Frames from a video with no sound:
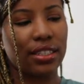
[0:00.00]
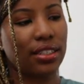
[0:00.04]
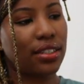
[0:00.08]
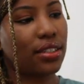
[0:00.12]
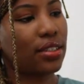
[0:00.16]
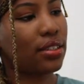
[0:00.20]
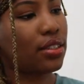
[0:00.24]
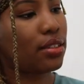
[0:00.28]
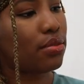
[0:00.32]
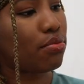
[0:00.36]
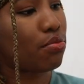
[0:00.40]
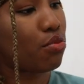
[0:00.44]

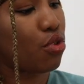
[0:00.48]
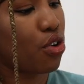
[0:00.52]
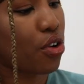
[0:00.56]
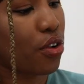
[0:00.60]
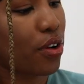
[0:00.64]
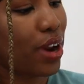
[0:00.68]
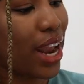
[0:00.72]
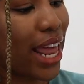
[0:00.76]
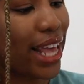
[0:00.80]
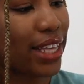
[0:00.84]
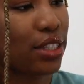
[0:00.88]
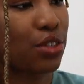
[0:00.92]
is more
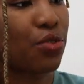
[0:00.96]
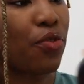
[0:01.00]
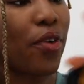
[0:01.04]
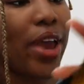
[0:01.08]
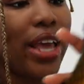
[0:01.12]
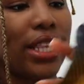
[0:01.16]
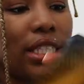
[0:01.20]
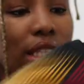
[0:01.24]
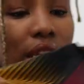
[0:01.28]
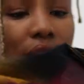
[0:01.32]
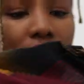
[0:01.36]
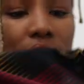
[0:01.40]
or less
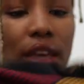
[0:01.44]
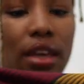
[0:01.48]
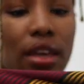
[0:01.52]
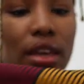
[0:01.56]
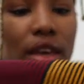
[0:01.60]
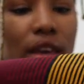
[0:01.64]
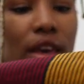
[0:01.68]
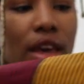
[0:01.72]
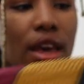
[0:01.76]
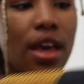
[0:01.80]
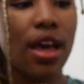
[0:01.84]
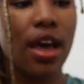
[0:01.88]
ready.
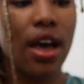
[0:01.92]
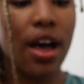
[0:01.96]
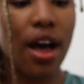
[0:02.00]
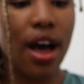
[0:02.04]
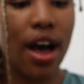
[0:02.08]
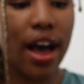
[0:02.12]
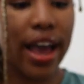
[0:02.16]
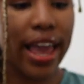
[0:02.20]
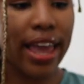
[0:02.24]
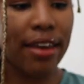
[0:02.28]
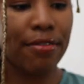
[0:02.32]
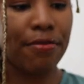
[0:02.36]

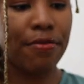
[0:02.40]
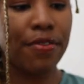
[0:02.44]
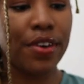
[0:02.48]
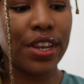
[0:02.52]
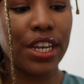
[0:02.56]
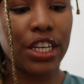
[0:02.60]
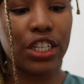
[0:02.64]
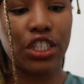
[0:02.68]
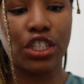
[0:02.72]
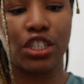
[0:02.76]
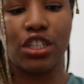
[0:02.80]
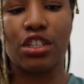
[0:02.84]
I have
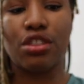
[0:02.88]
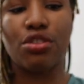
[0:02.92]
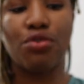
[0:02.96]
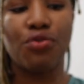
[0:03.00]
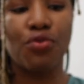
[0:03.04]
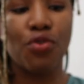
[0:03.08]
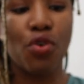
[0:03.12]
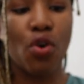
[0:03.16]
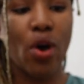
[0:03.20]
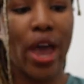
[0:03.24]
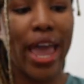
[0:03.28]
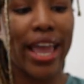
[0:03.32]
finished
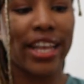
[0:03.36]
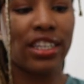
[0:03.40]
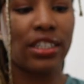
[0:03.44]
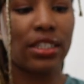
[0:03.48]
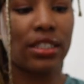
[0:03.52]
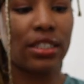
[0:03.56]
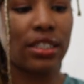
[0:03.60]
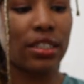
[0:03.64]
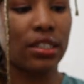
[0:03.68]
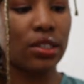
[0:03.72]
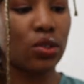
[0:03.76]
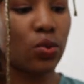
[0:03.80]
the raw
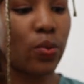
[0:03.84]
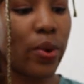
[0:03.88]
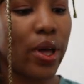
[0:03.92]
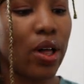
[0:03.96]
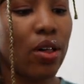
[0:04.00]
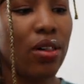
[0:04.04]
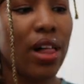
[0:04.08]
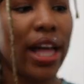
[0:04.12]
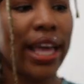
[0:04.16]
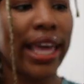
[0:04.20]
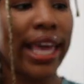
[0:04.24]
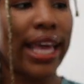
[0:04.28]
edges as
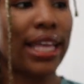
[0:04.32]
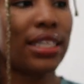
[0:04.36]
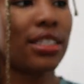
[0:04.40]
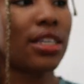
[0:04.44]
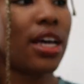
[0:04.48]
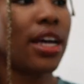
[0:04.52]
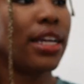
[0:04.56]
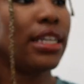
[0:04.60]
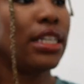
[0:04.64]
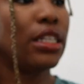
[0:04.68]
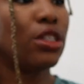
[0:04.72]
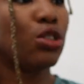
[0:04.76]
well. I guess
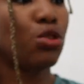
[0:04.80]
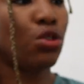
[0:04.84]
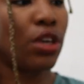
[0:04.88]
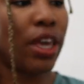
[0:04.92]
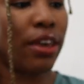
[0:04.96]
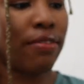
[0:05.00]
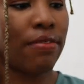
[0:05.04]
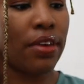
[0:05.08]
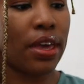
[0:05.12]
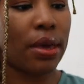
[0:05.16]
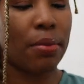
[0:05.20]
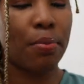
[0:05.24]
I need to
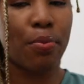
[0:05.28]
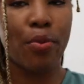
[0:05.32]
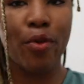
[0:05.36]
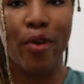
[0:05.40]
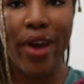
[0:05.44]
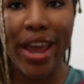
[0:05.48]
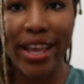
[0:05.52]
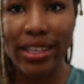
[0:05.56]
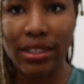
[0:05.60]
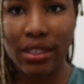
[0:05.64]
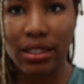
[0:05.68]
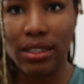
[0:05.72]
give it a
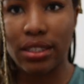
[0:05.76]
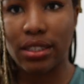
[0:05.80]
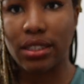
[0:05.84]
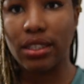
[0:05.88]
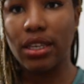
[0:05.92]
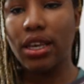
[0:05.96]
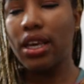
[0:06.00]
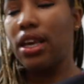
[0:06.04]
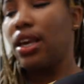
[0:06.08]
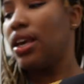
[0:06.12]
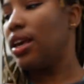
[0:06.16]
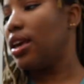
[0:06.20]
press.
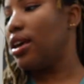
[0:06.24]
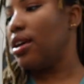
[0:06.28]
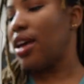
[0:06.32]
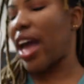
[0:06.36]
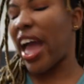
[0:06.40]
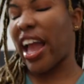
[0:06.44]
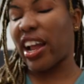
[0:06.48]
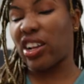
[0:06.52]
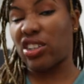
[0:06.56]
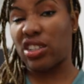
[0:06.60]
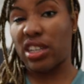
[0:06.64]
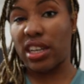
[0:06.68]

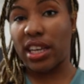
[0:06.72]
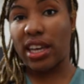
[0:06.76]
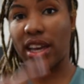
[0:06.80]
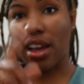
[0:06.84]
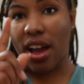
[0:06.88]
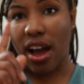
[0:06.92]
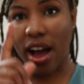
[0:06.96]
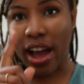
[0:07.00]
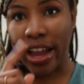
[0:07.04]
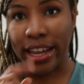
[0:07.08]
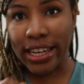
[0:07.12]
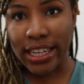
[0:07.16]
Actually,
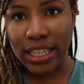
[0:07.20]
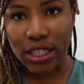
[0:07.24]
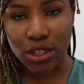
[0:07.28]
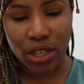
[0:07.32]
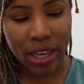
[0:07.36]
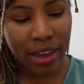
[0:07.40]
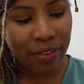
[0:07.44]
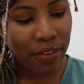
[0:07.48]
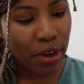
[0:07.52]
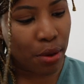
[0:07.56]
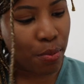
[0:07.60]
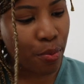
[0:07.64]
I need
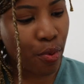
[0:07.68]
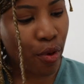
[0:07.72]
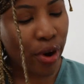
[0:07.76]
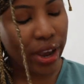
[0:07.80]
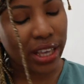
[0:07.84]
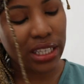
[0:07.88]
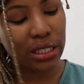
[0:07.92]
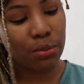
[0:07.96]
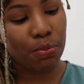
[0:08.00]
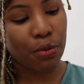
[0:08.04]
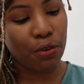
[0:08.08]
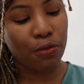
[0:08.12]
to give it a
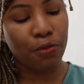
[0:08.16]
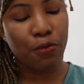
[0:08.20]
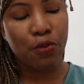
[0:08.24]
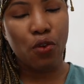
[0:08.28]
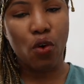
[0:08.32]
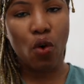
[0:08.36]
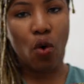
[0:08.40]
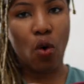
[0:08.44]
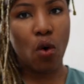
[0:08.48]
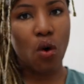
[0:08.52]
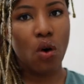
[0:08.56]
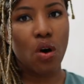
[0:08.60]
press
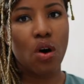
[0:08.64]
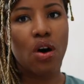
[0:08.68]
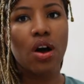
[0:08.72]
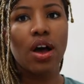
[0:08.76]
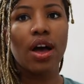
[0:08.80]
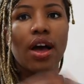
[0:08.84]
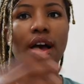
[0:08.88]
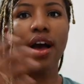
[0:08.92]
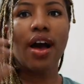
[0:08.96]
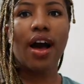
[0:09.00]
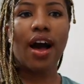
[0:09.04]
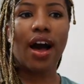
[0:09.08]
before
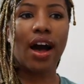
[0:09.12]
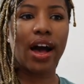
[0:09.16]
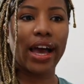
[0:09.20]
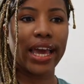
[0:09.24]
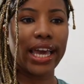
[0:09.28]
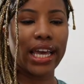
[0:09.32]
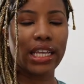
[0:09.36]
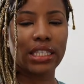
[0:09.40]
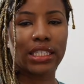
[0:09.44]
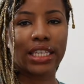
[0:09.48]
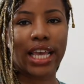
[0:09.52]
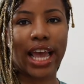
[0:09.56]

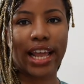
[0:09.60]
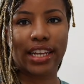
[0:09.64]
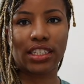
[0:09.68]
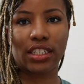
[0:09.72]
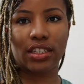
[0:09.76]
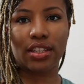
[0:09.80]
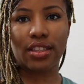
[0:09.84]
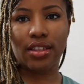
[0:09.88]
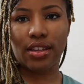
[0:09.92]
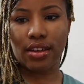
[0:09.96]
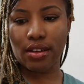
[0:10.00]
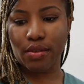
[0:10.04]
I
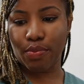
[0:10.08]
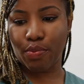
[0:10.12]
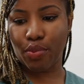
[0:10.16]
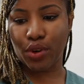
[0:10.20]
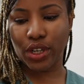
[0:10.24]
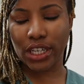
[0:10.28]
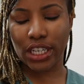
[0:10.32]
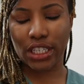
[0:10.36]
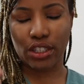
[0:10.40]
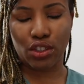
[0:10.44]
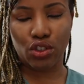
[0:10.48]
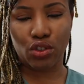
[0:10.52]
attach the
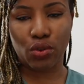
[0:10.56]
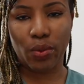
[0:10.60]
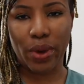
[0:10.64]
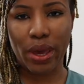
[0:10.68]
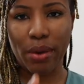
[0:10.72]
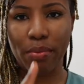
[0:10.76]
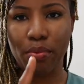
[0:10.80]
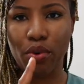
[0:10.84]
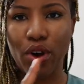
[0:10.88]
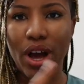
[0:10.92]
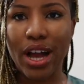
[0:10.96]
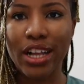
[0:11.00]
bodice to
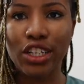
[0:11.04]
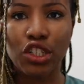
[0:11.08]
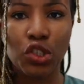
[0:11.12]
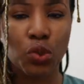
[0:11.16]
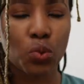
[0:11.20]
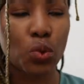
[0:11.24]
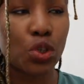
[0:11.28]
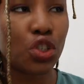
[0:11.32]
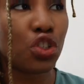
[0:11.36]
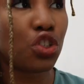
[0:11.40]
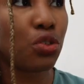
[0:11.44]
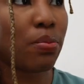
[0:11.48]
it. But I
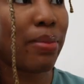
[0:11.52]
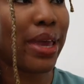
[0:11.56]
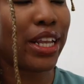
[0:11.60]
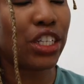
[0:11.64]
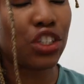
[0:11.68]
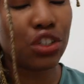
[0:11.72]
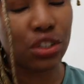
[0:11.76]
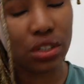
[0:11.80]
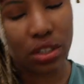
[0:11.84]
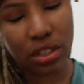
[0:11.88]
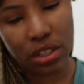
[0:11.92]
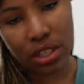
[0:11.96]
just want to
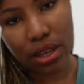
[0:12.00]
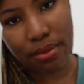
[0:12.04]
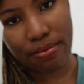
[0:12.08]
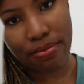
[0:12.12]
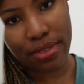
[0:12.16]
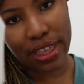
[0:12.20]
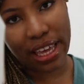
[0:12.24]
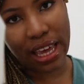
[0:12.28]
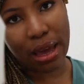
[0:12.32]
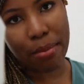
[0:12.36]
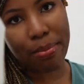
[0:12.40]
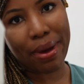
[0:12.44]
mention
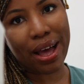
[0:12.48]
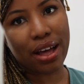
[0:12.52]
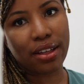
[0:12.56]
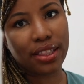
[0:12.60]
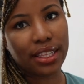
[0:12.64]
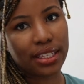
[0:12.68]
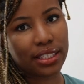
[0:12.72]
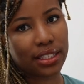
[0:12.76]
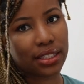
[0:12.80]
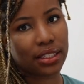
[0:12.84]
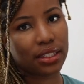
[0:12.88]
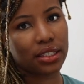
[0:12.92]
something
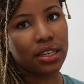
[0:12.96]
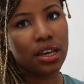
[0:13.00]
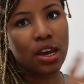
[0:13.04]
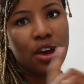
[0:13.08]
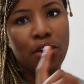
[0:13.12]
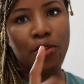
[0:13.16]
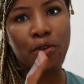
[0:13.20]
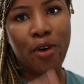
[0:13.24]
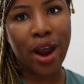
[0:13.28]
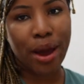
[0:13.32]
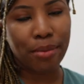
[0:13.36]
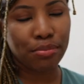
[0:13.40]
about this
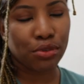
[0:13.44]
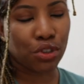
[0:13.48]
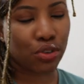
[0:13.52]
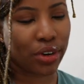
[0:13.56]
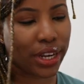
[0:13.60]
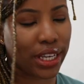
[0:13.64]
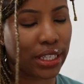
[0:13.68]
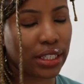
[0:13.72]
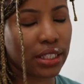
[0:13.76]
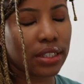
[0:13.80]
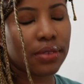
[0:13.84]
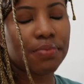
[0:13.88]
wrap
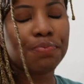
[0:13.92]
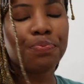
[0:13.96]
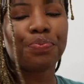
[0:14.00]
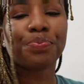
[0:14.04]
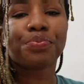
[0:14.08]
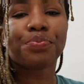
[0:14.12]
dress.